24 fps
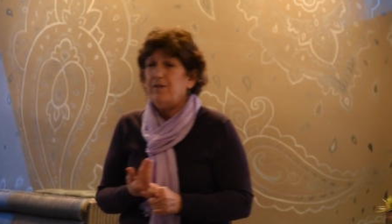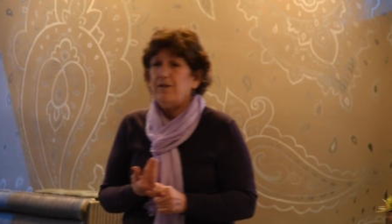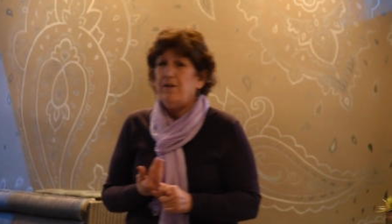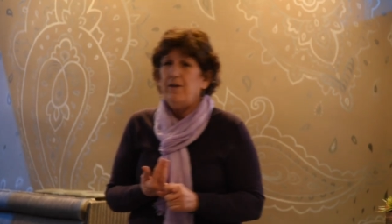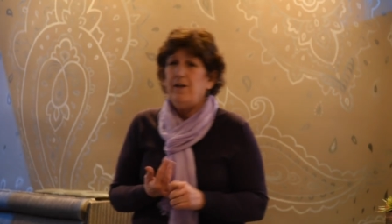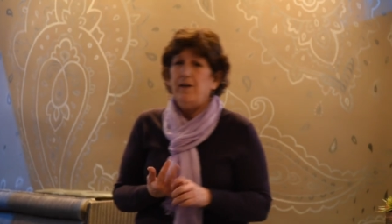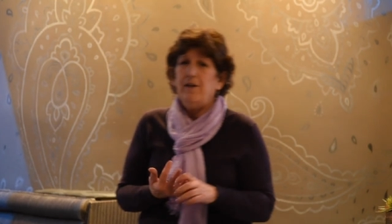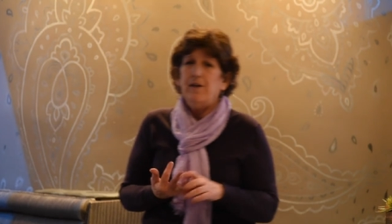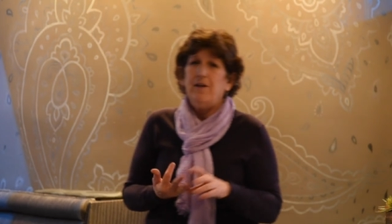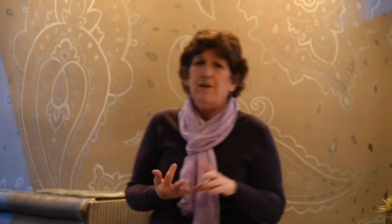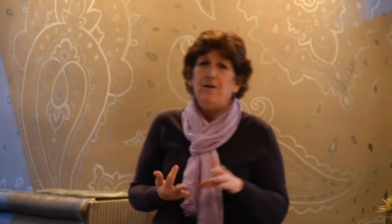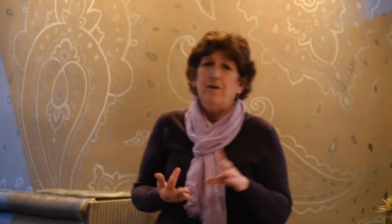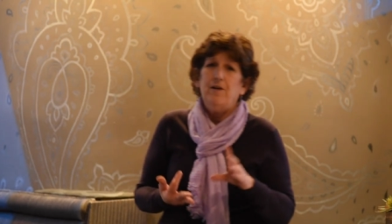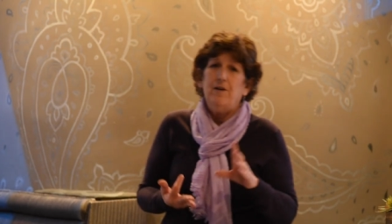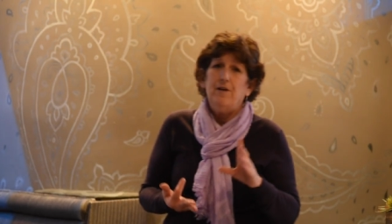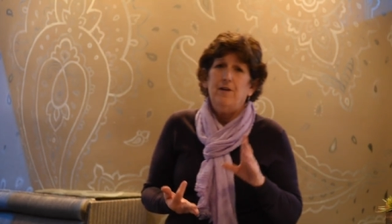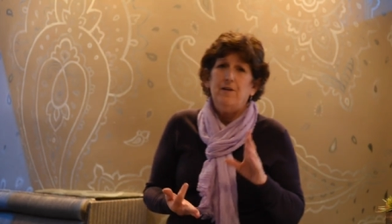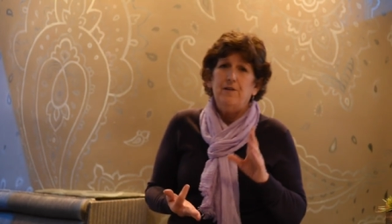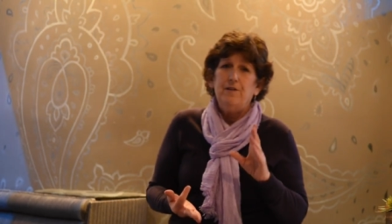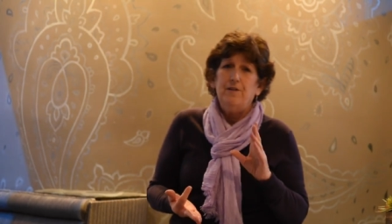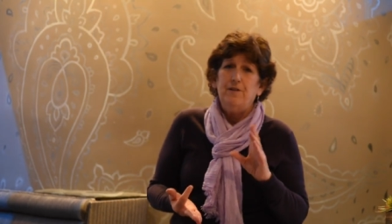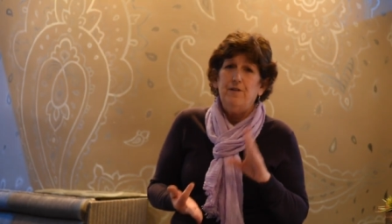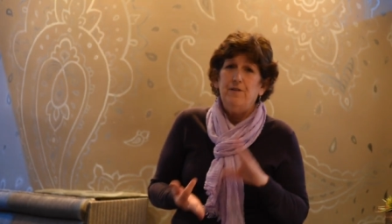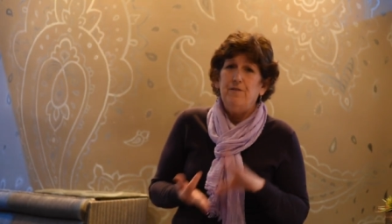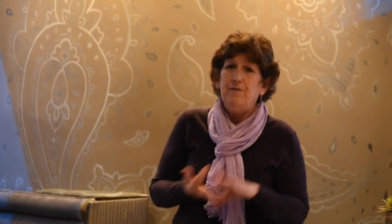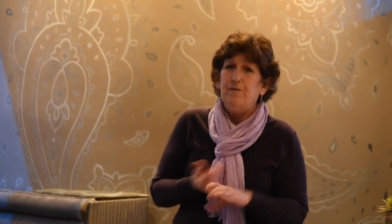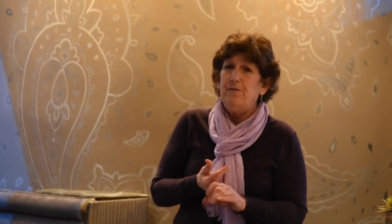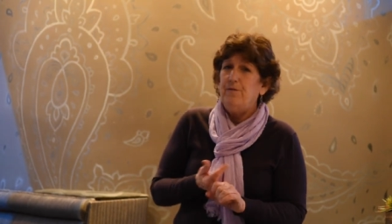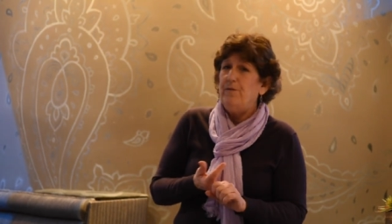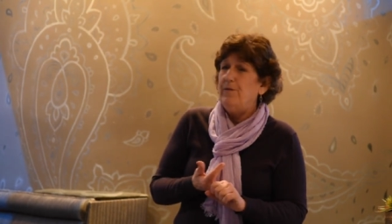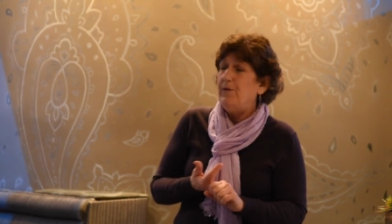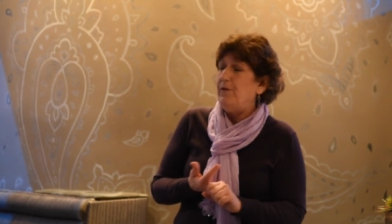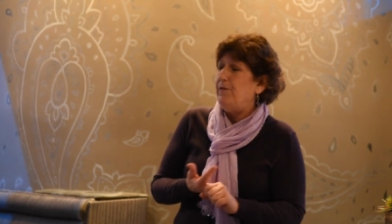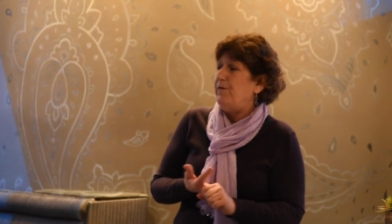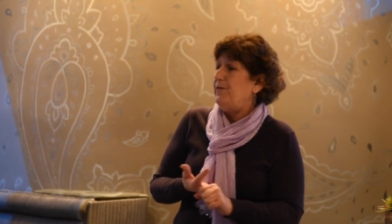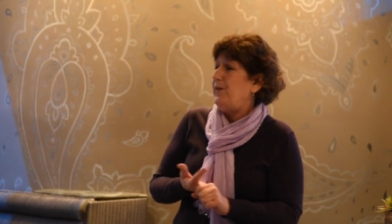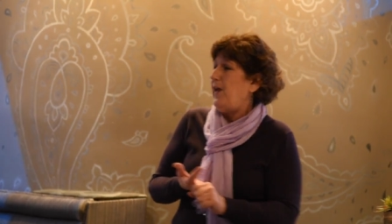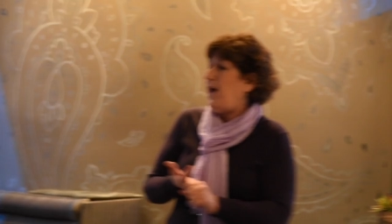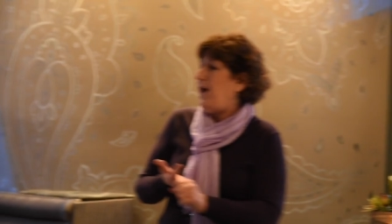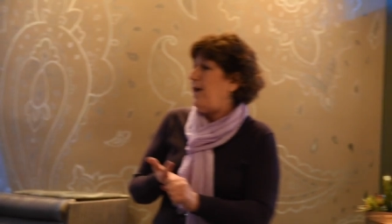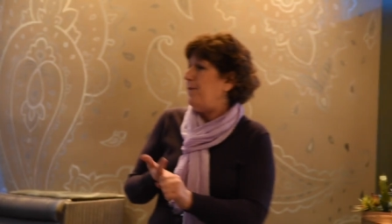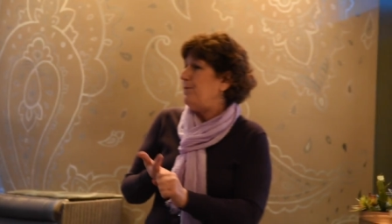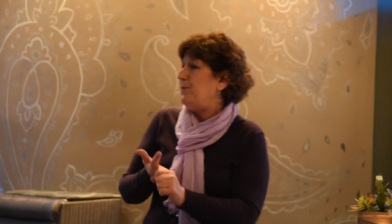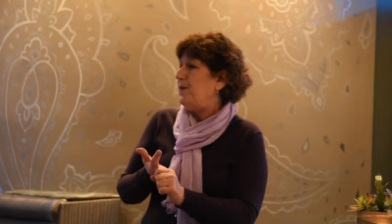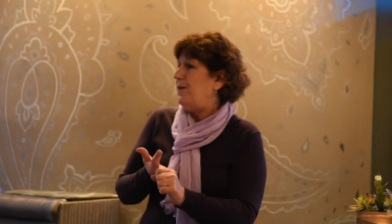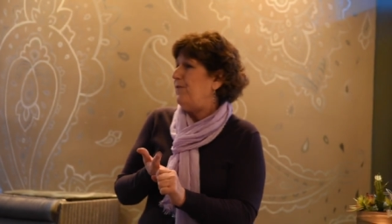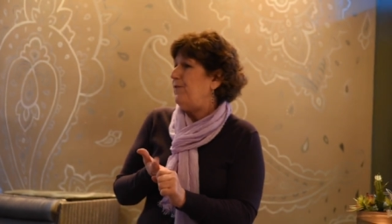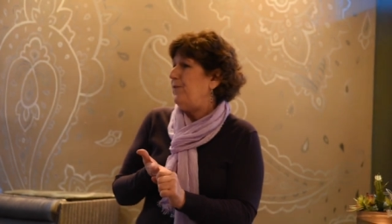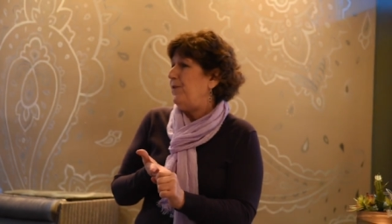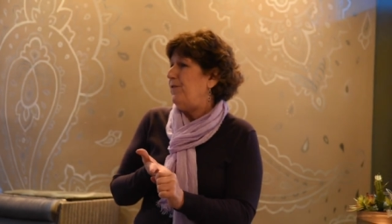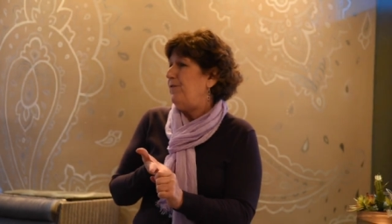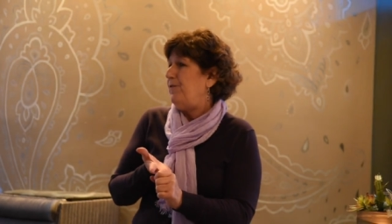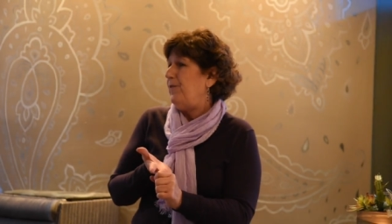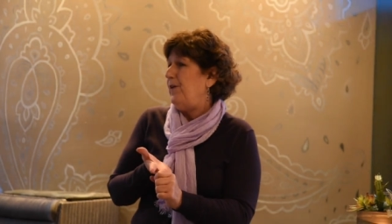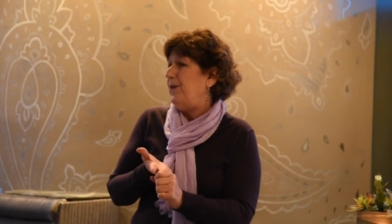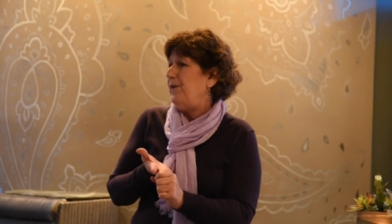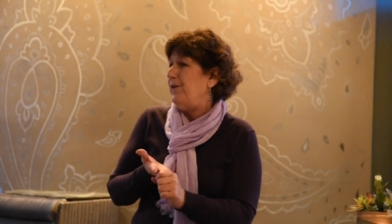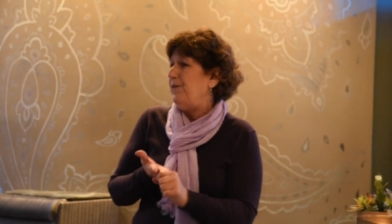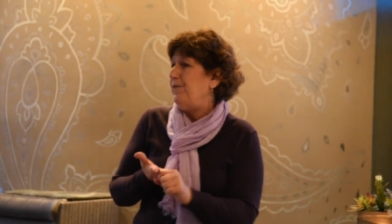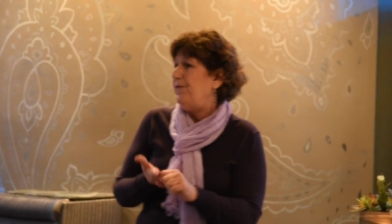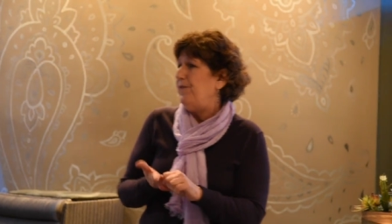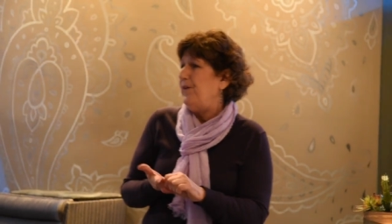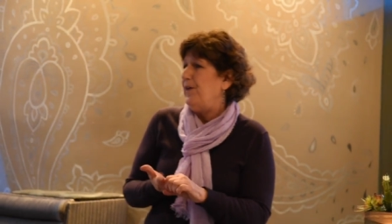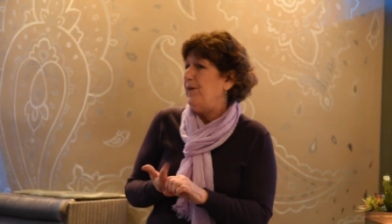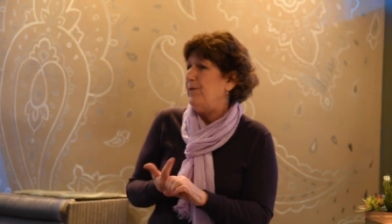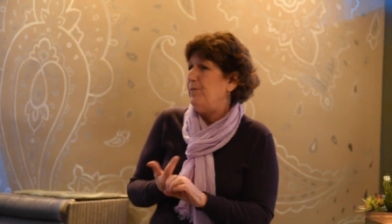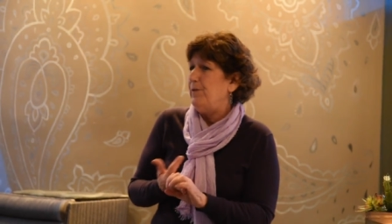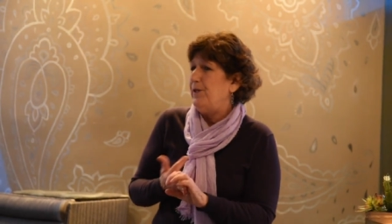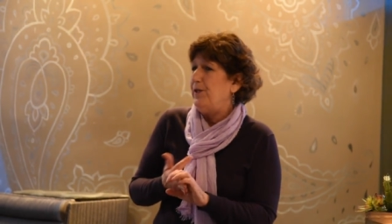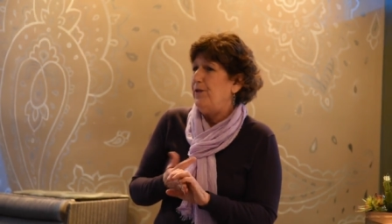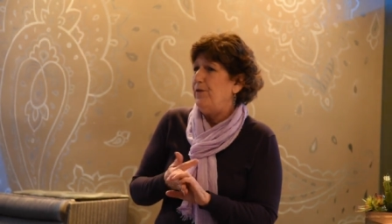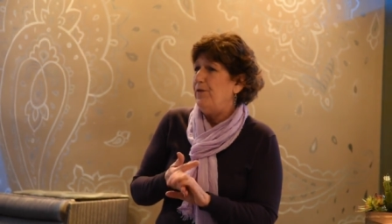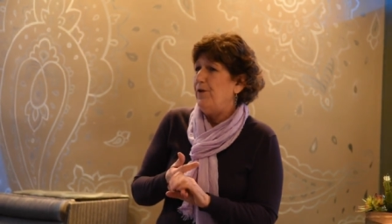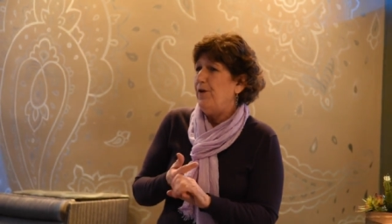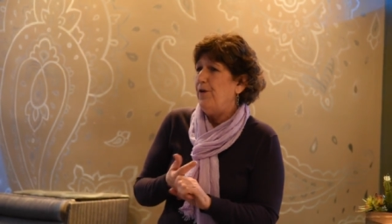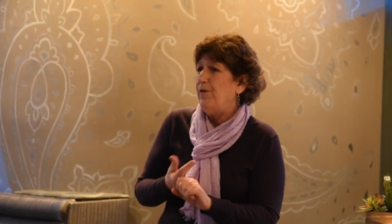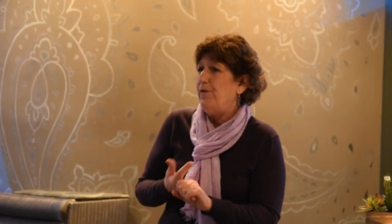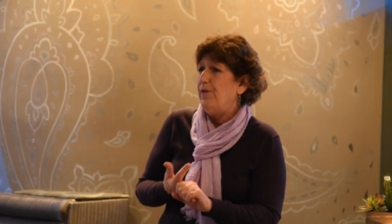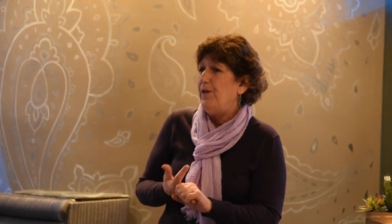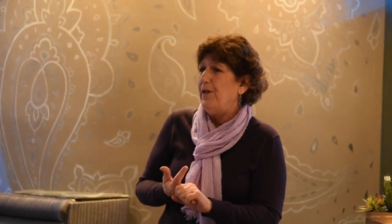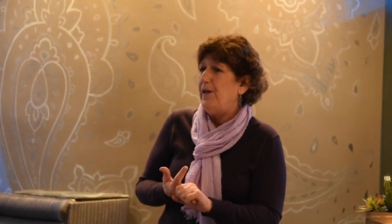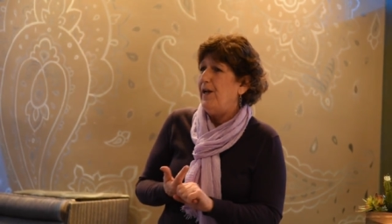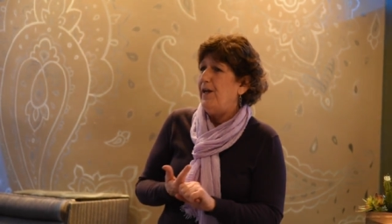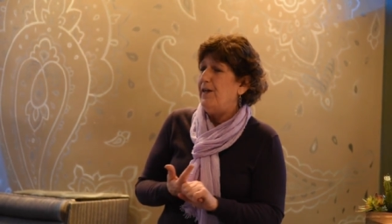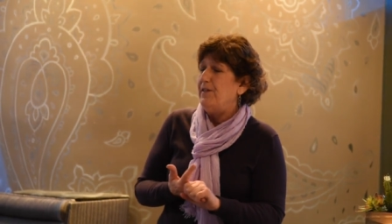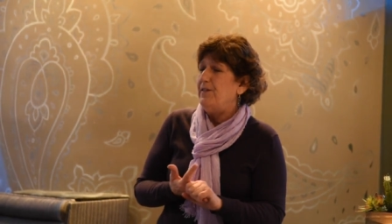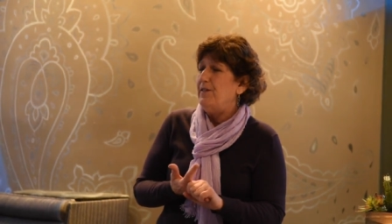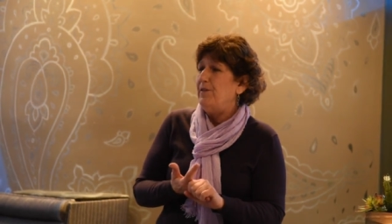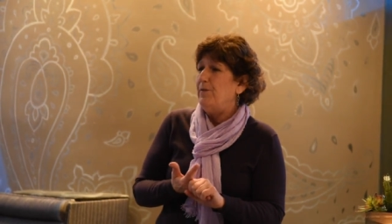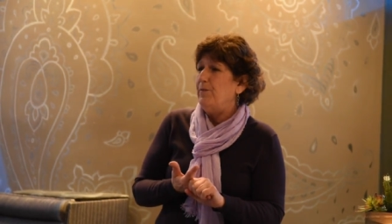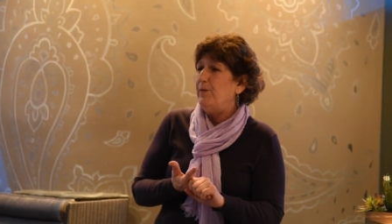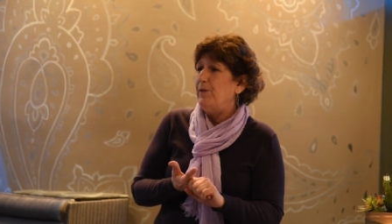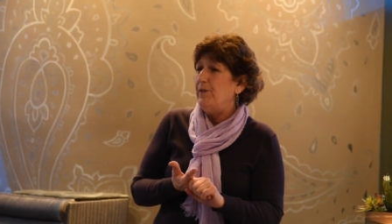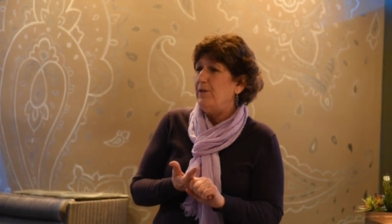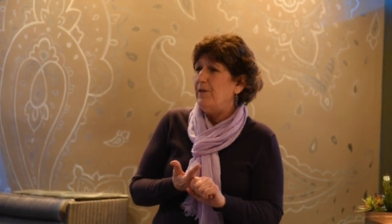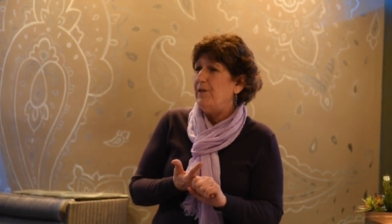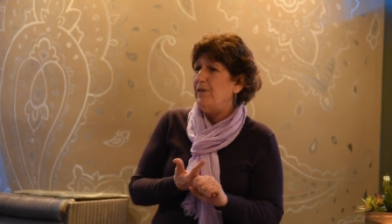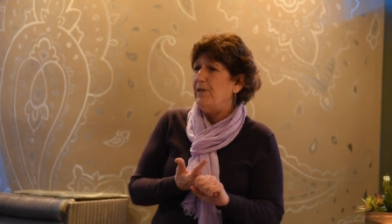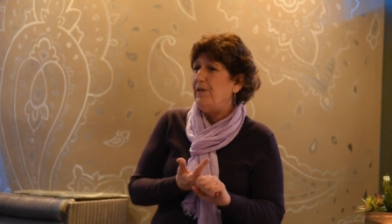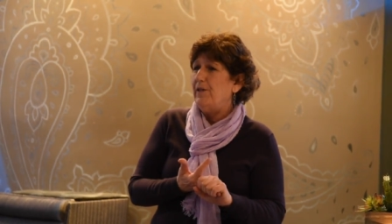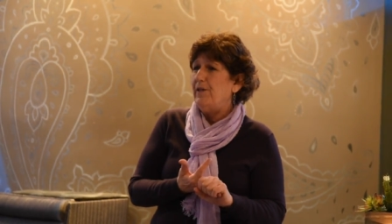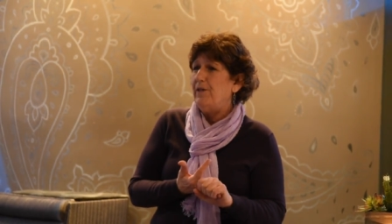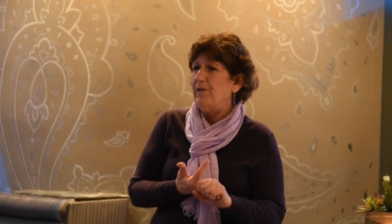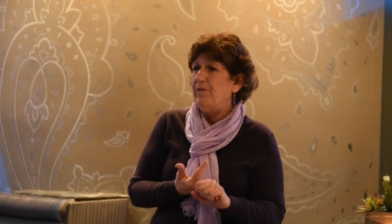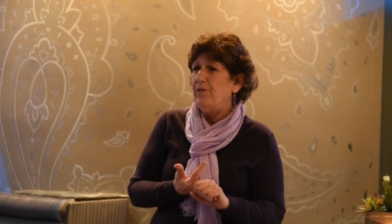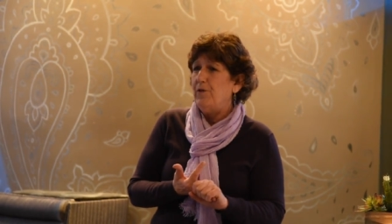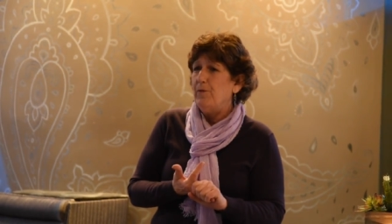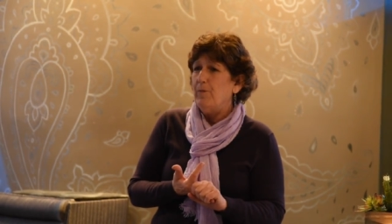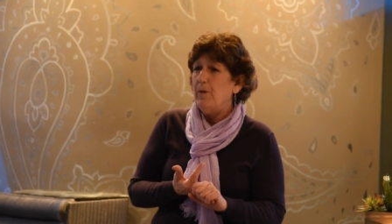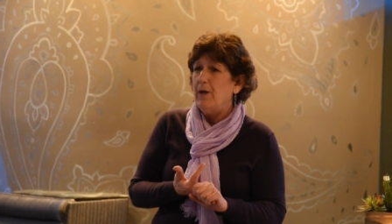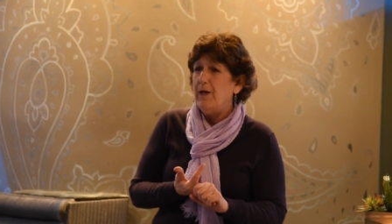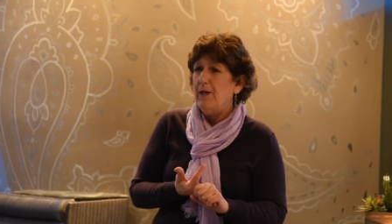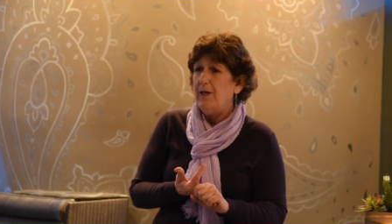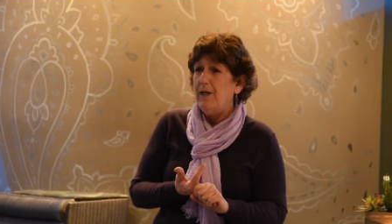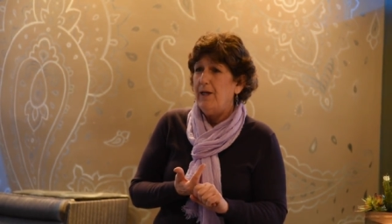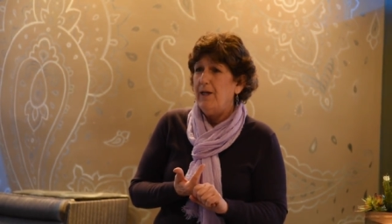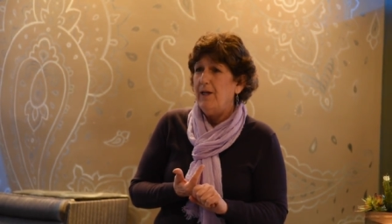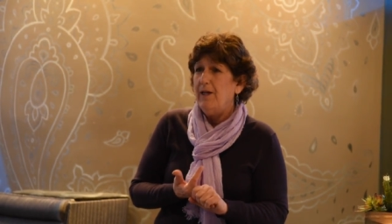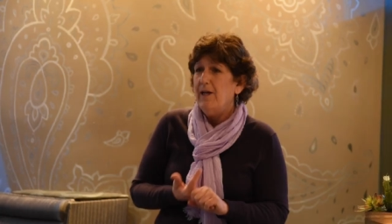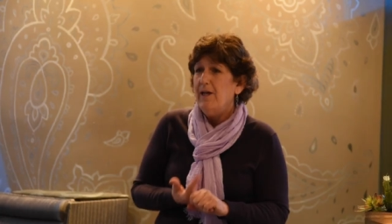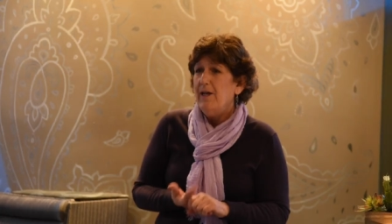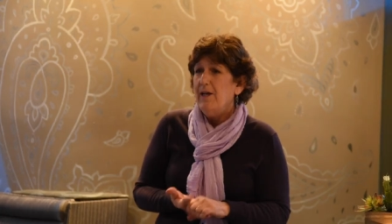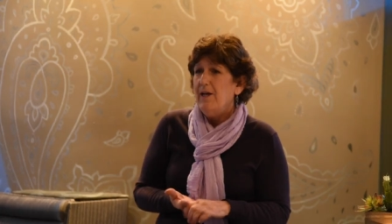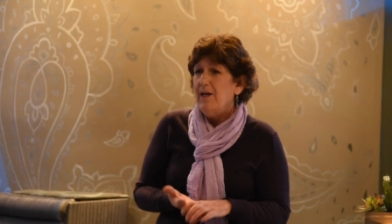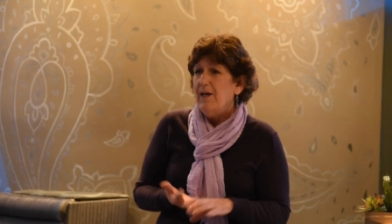your credit cards, you've tapped every friend and family you know that has the ability to give you money,